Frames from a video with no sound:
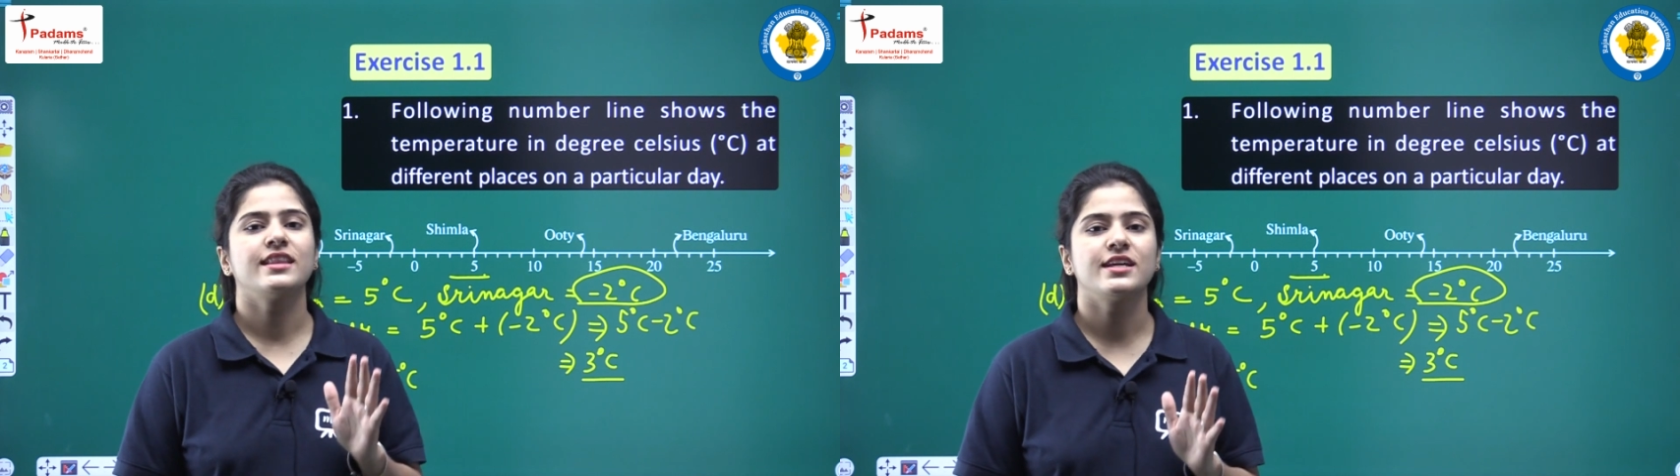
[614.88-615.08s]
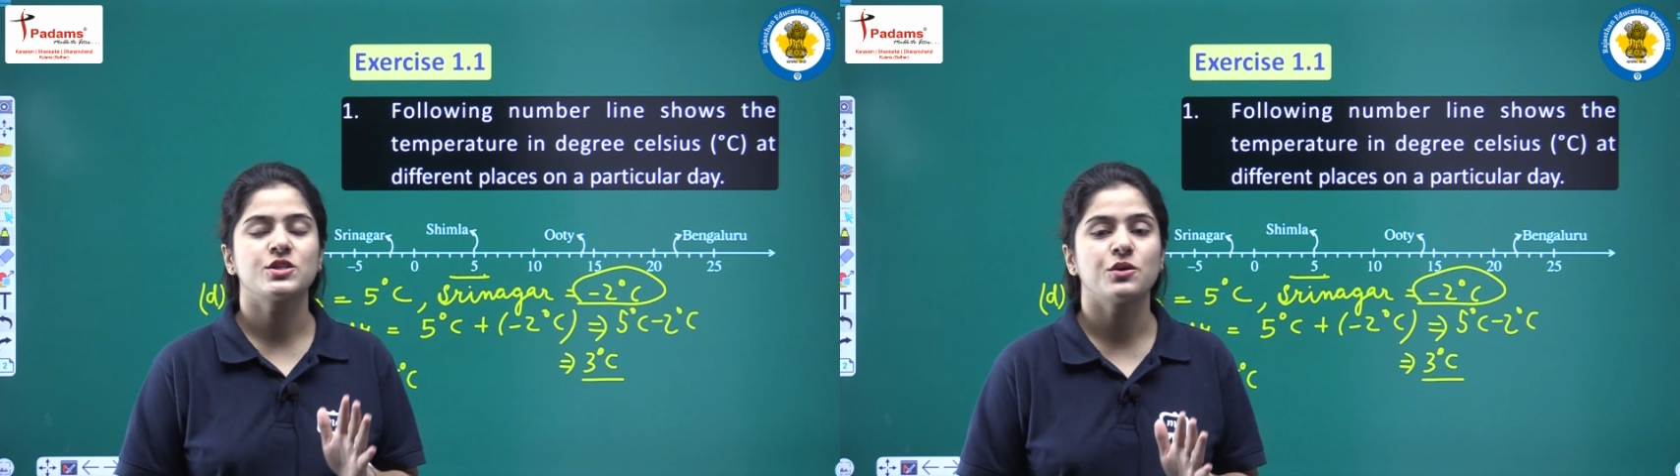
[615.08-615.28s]

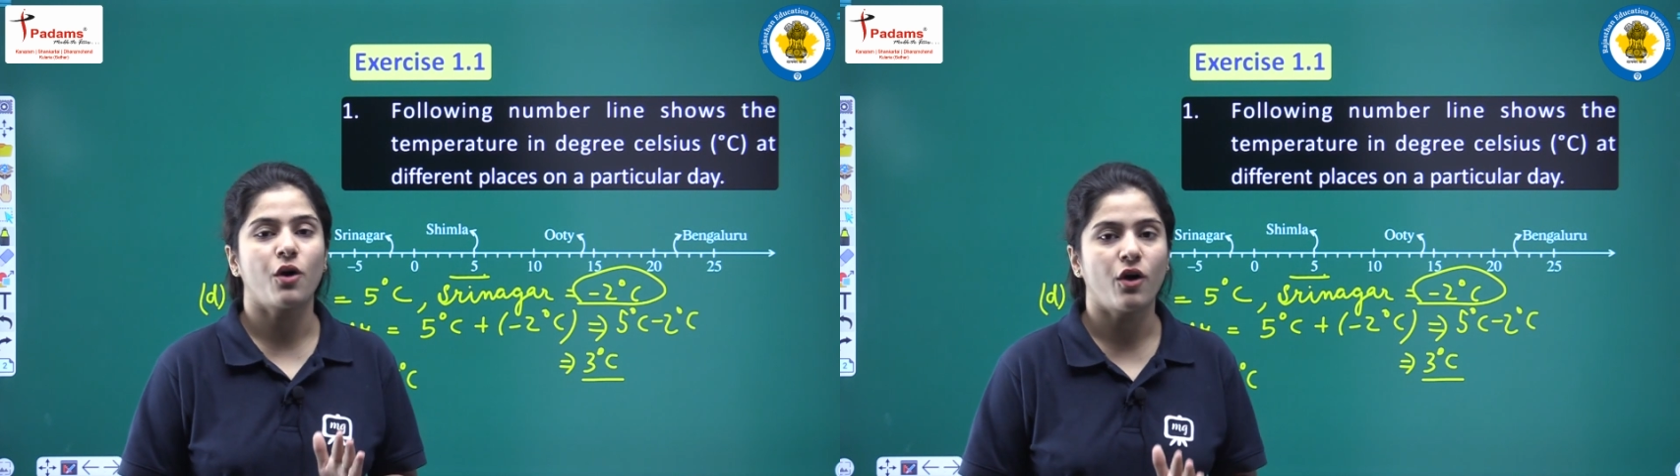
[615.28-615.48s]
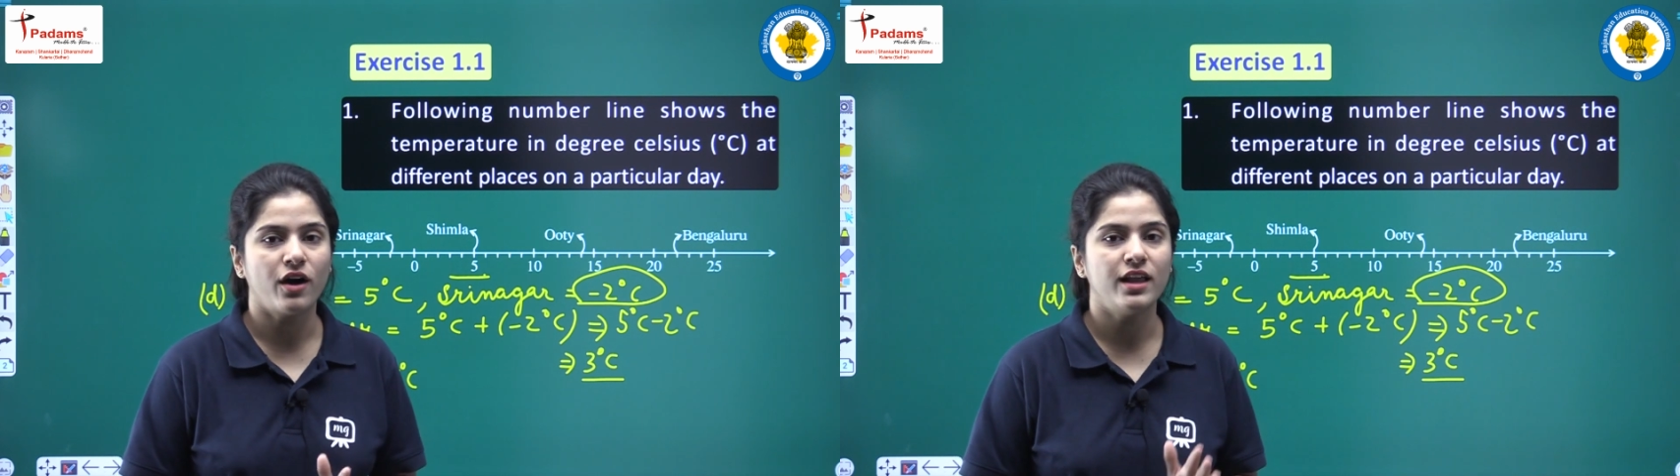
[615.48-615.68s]
that you
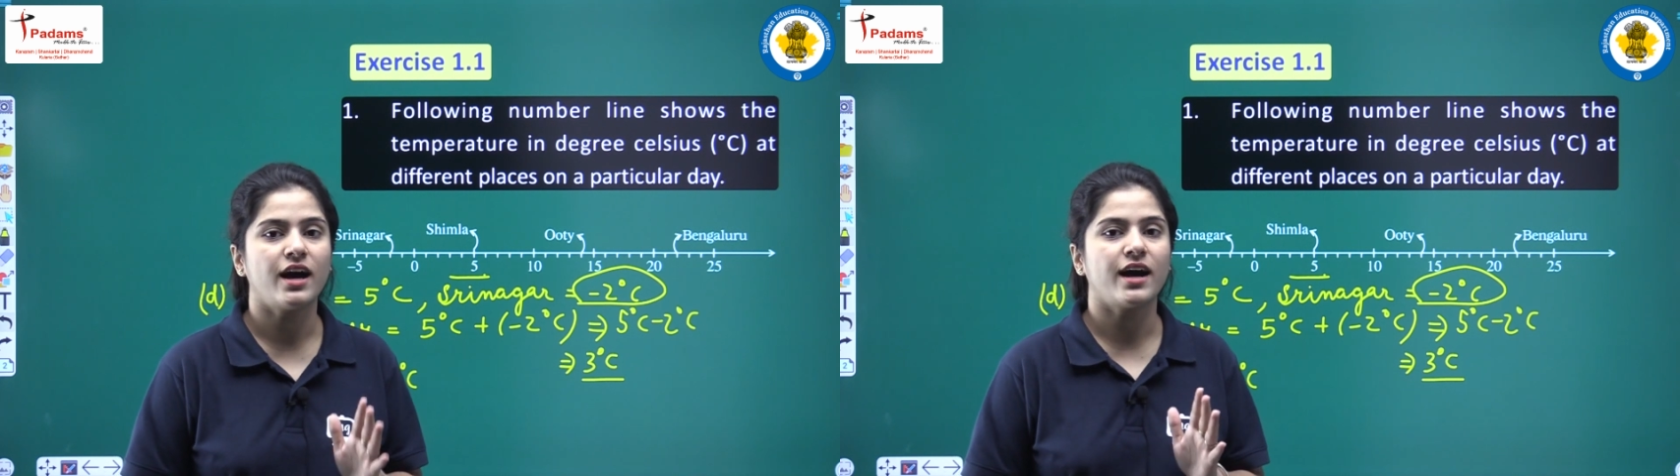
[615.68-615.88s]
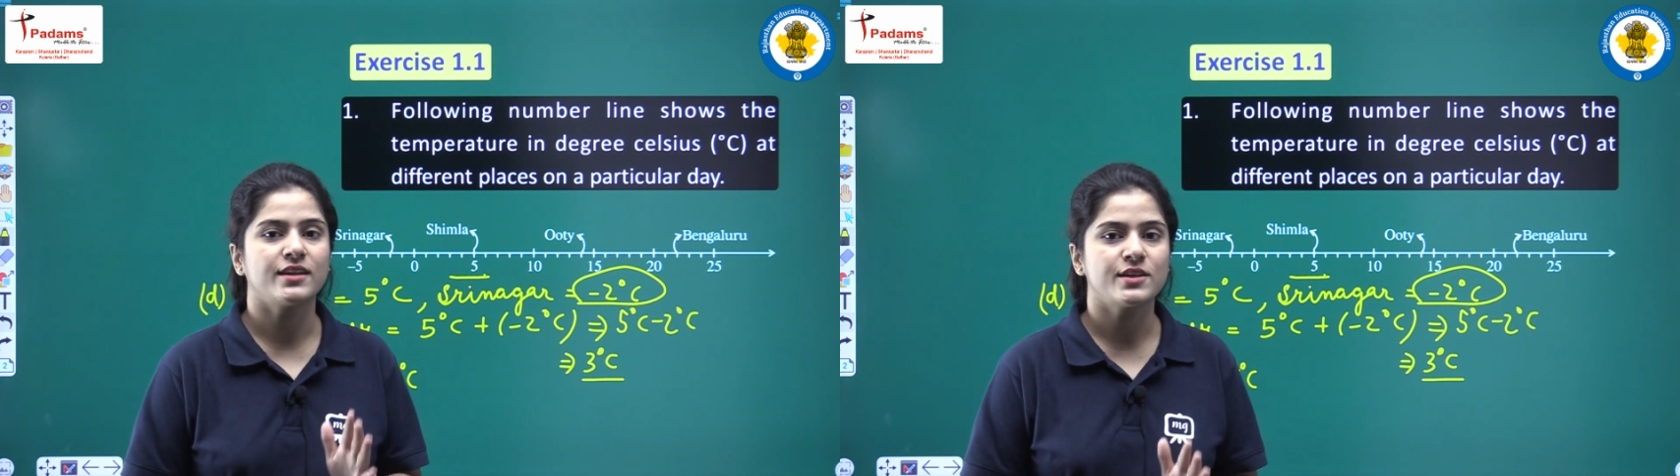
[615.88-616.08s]
all
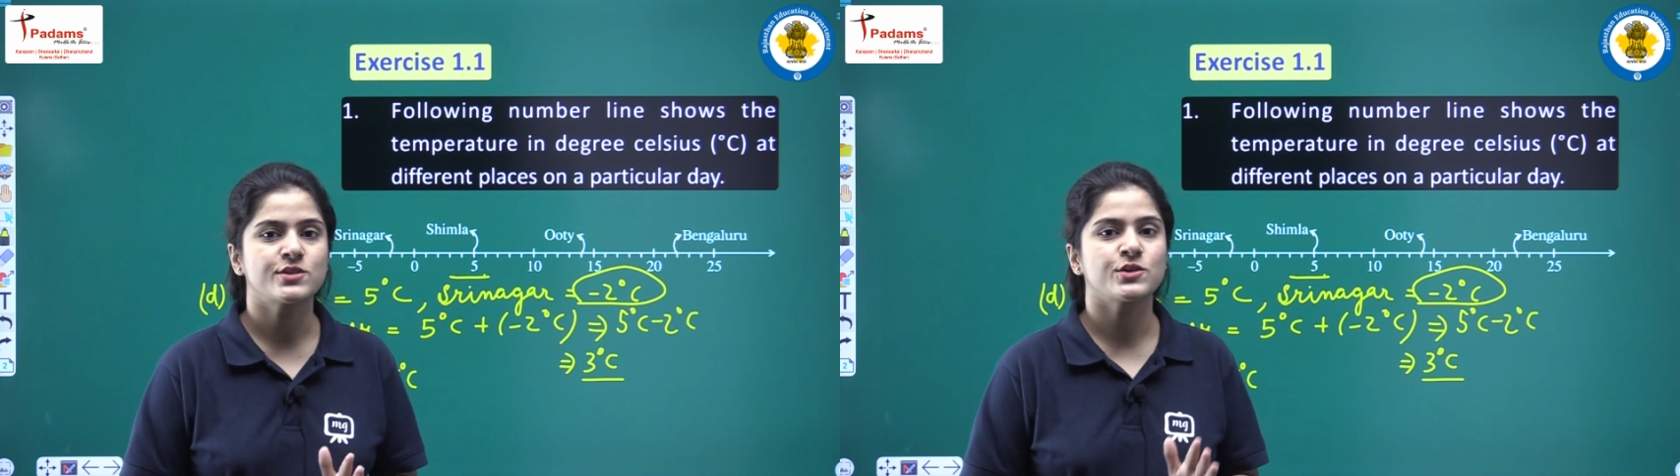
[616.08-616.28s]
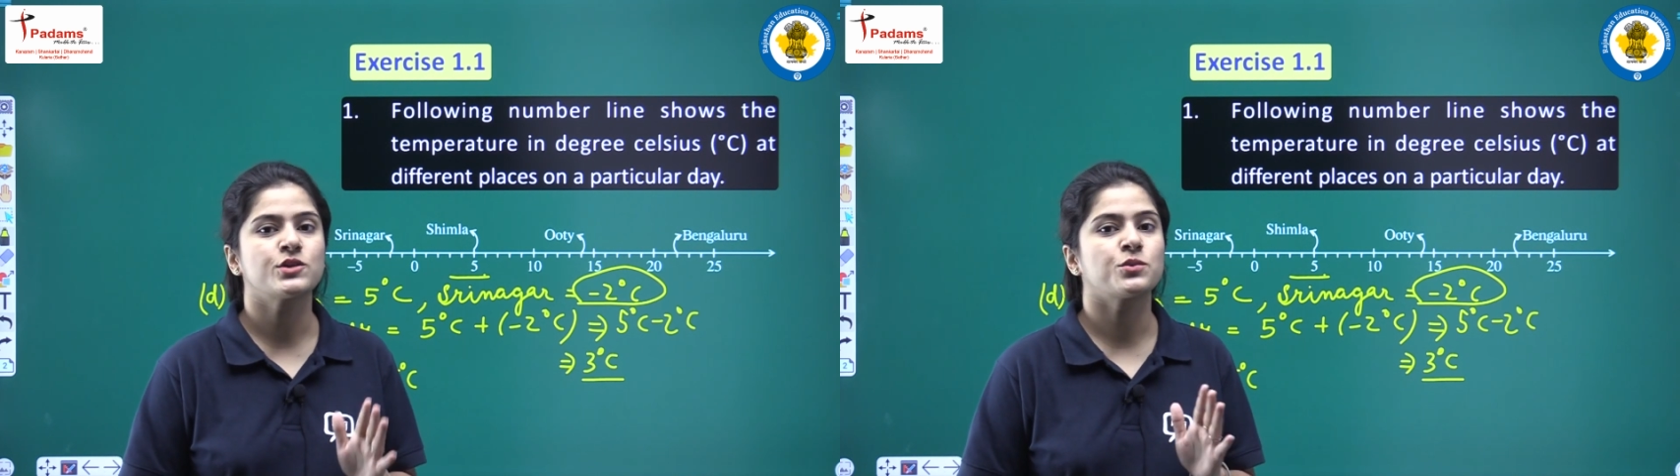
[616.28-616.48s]

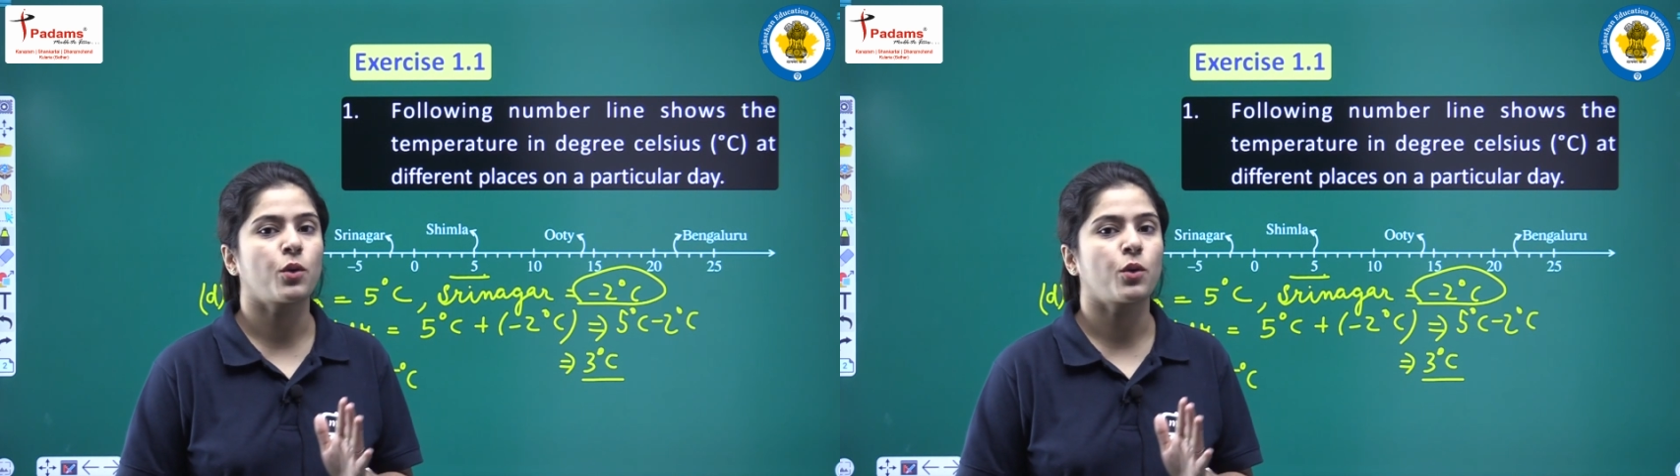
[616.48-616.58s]
understood